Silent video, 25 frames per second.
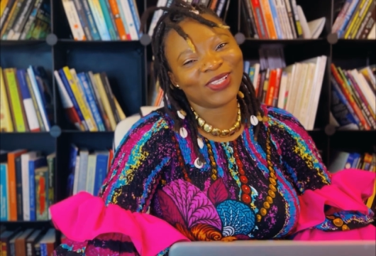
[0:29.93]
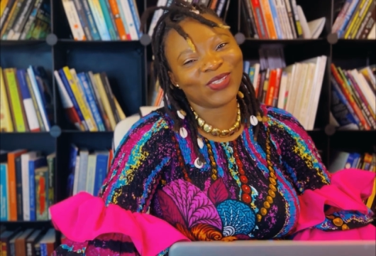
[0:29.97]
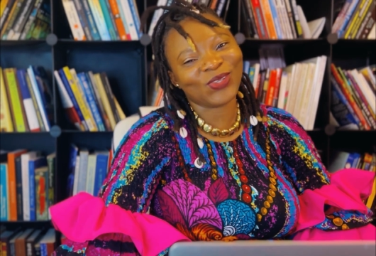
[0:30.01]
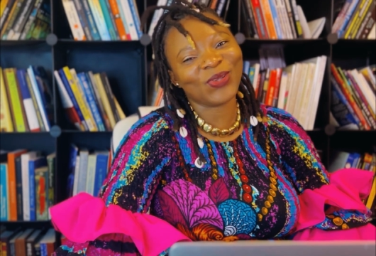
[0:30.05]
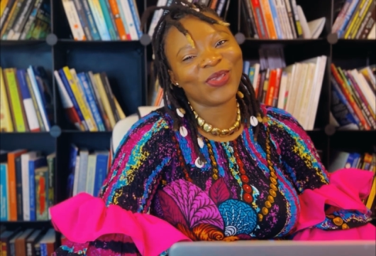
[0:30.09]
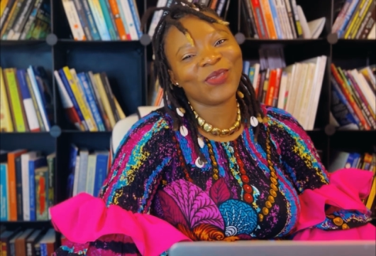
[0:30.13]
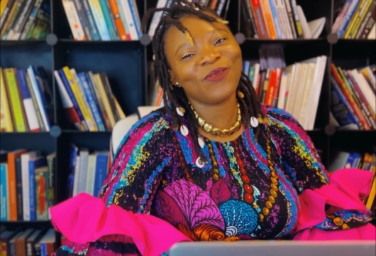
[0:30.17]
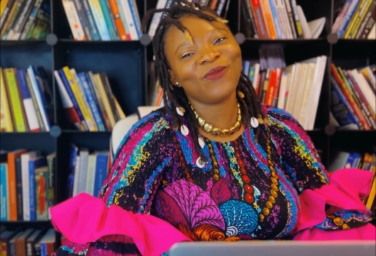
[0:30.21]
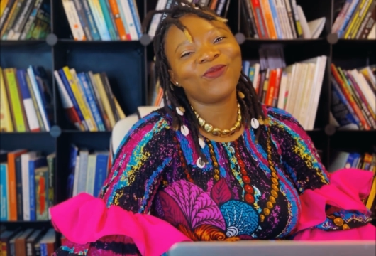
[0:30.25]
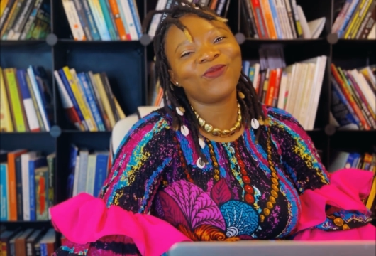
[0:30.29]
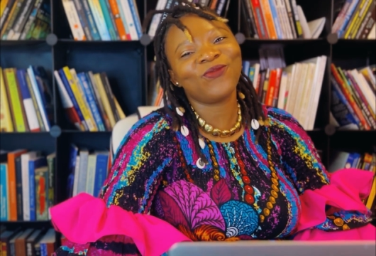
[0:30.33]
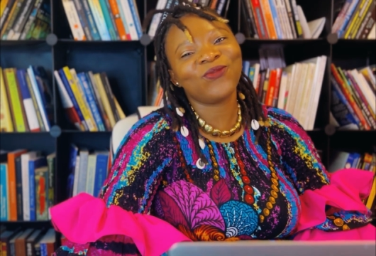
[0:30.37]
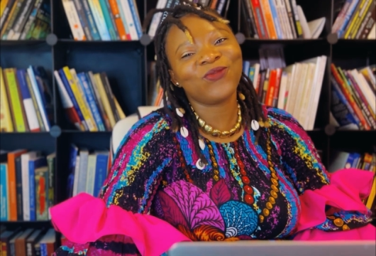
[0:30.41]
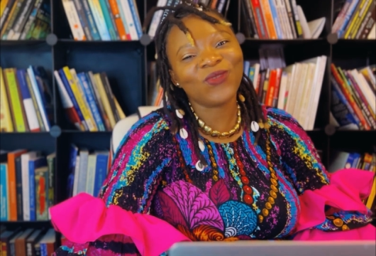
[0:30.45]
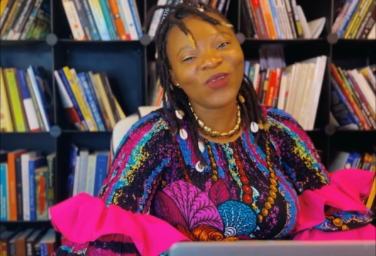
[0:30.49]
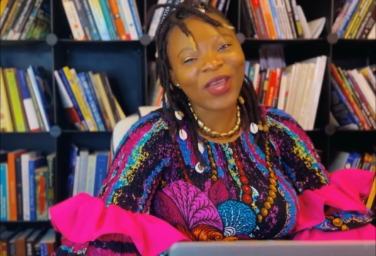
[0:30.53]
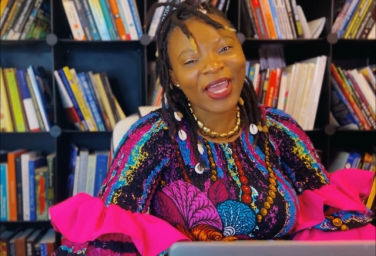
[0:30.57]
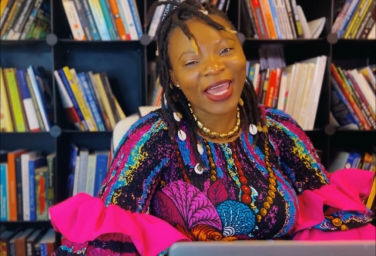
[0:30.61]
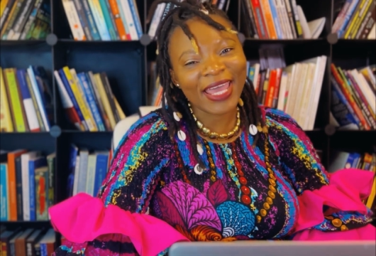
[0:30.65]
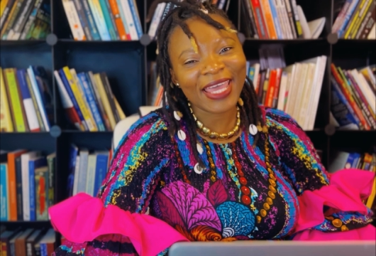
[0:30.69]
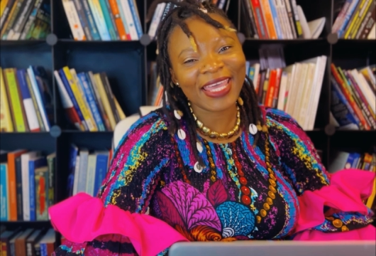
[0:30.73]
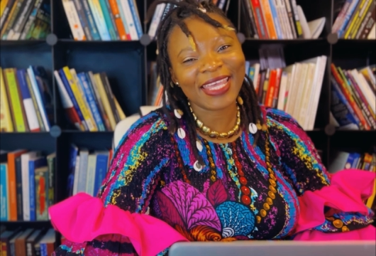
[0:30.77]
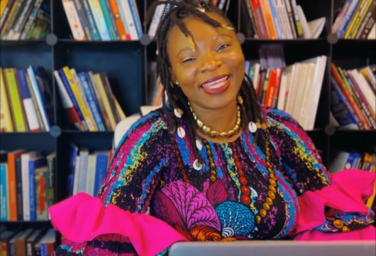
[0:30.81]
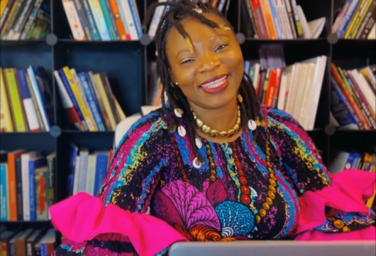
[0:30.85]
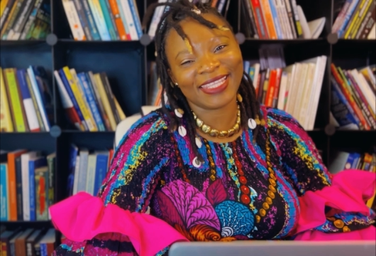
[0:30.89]
to
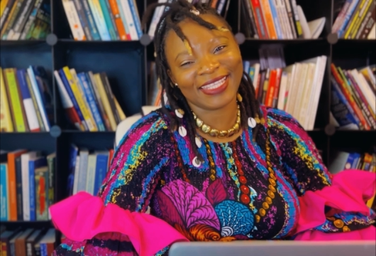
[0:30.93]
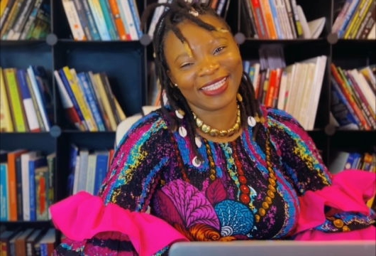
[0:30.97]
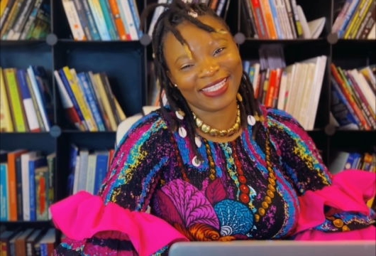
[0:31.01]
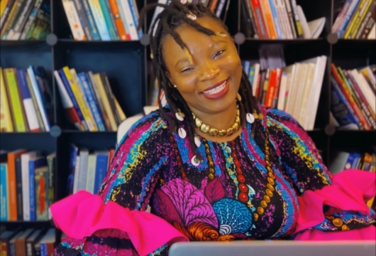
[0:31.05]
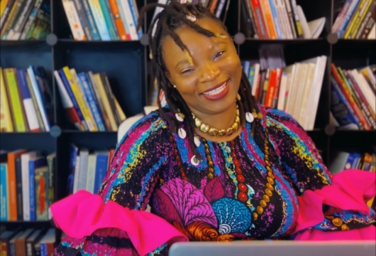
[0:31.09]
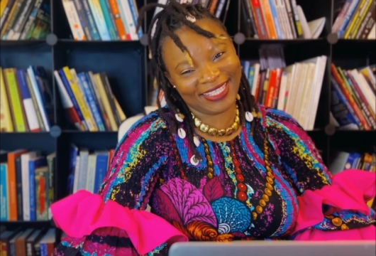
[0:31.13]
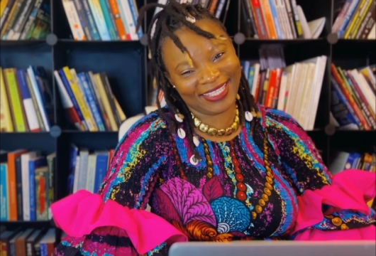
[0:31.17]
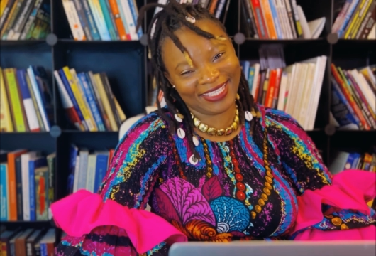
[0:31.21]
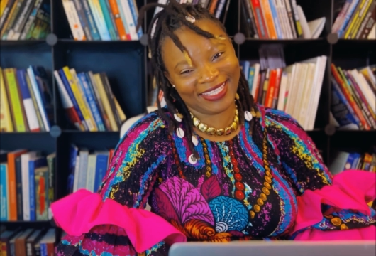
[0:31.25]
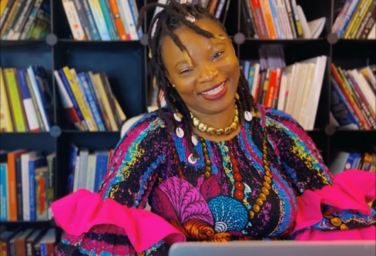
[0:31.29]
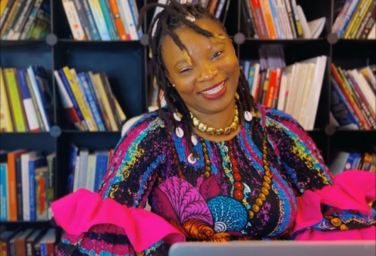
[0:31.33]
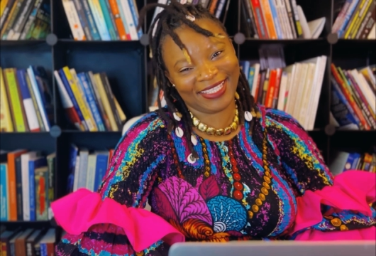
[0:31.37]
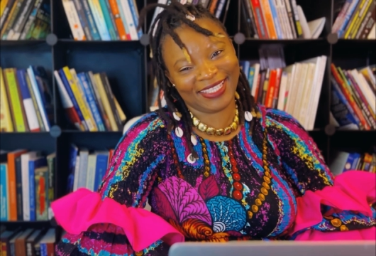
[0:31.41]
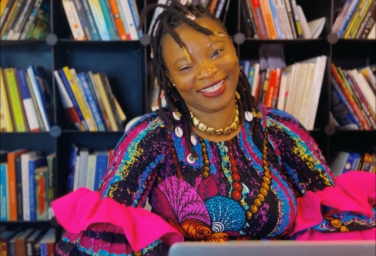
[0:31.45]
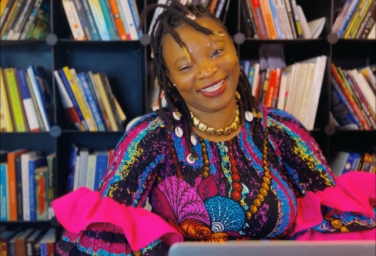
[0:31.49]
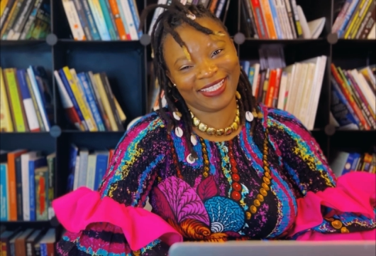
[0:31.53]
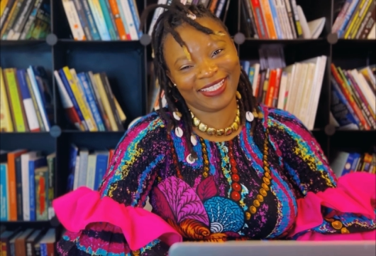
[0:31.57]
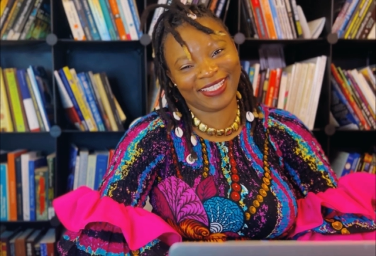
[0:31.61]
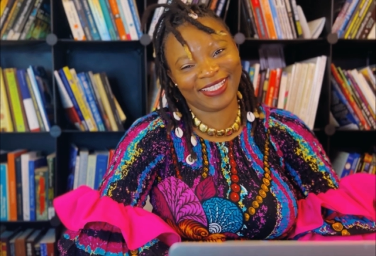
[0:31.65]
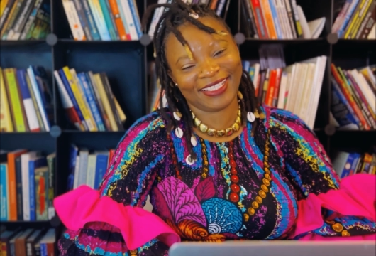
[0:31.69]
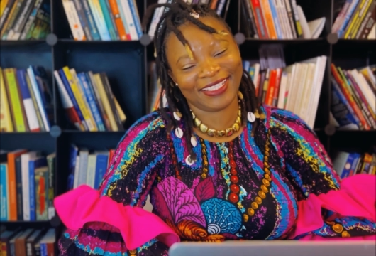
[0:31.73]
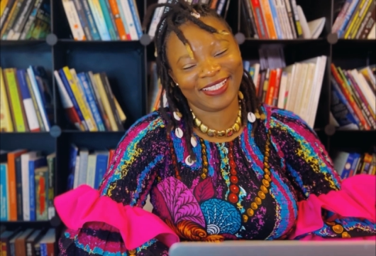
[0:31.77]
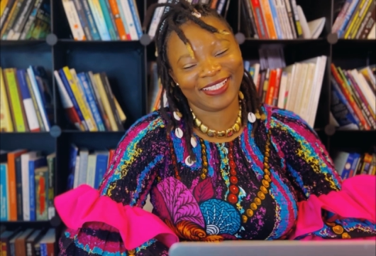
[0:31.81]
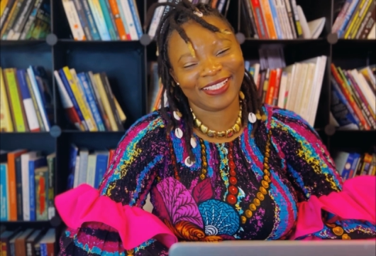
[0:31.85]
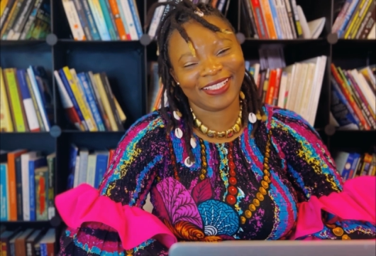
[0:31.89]

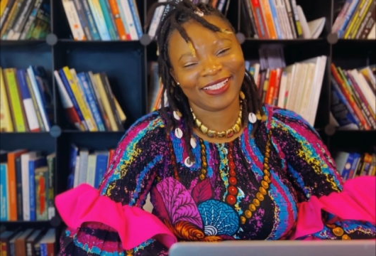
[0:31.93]
influence